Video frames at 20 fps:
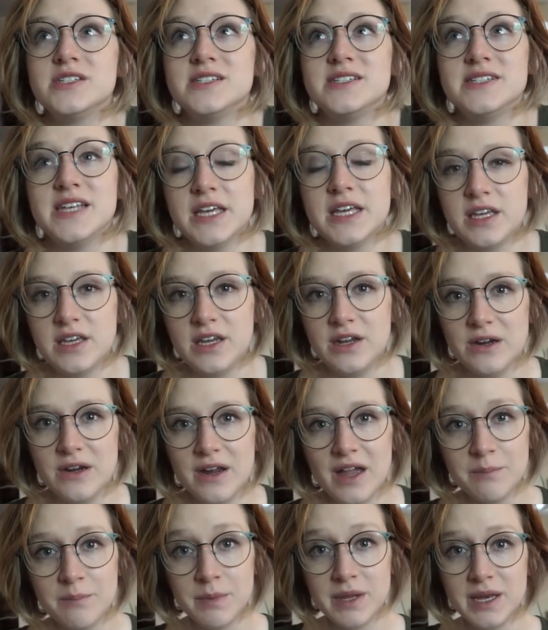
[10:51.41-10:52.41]
sit here
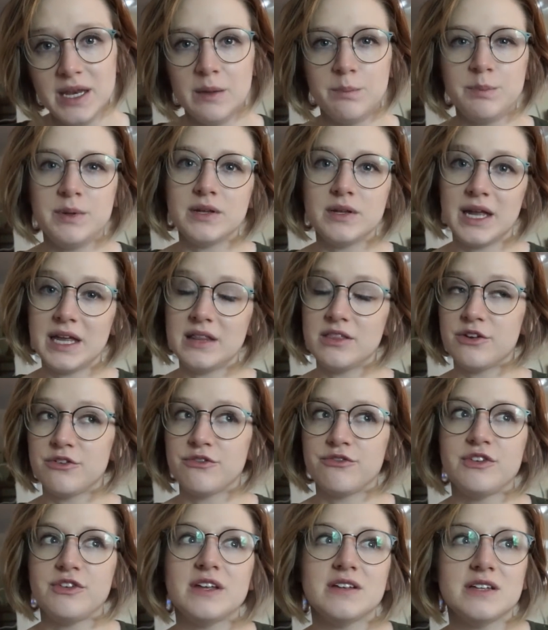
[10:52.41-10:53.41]
and manipulate their
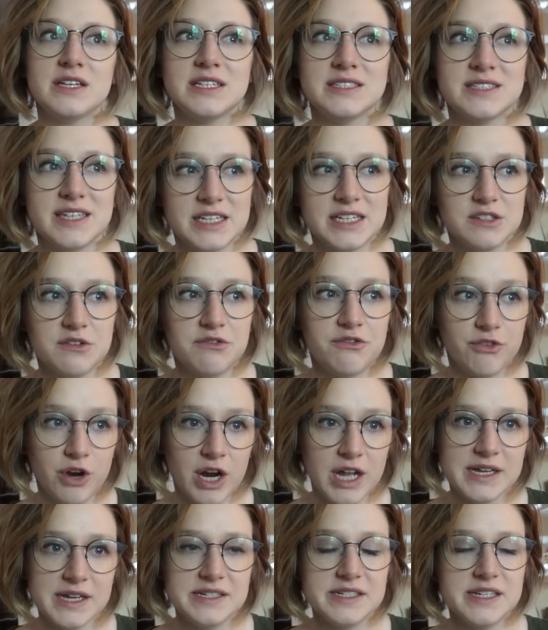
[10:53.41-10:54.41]
feelings as a
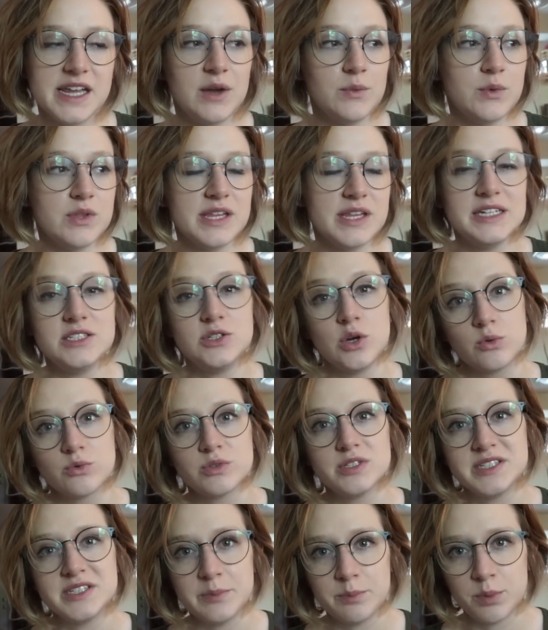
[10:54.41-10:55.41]
friend, and when they don't
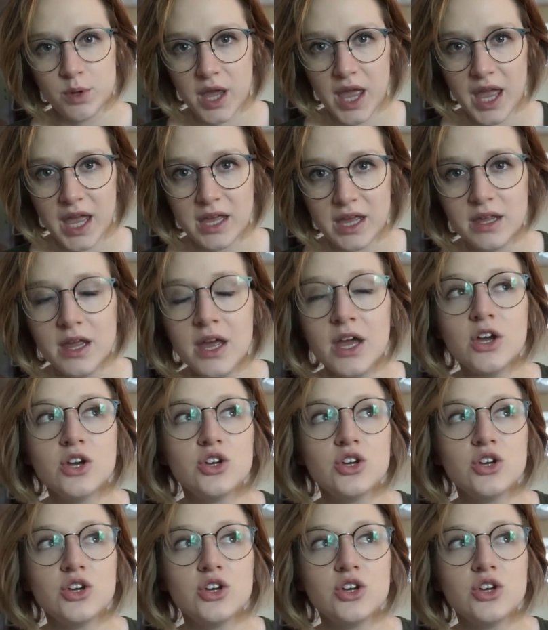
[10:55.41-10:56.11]
reciprocate,